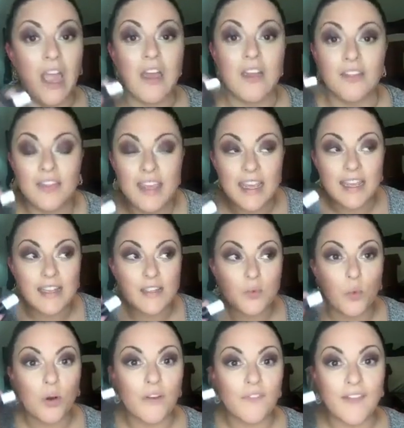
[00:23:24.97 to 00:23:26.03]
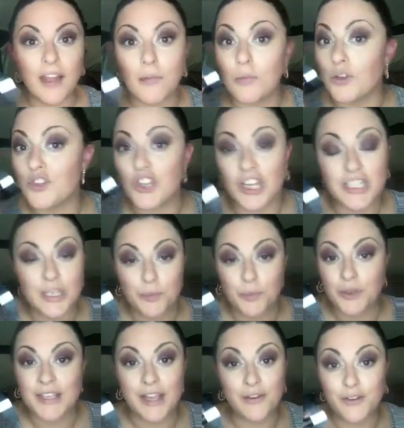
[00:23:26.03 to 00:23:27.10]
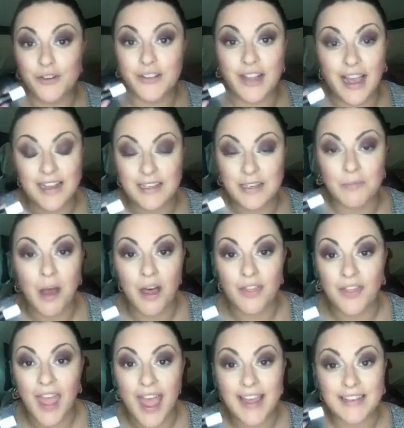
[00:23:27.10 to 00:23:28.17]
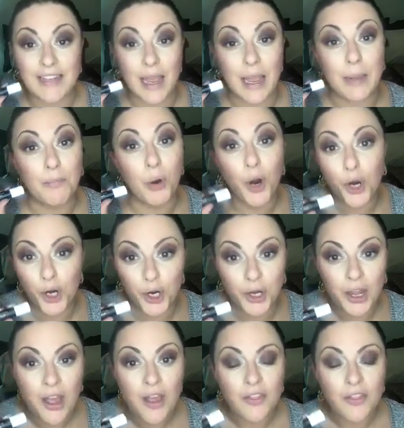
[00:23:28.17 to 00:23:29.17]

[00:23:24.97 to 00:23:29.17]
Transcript: These were available just to presenters last month as a perk.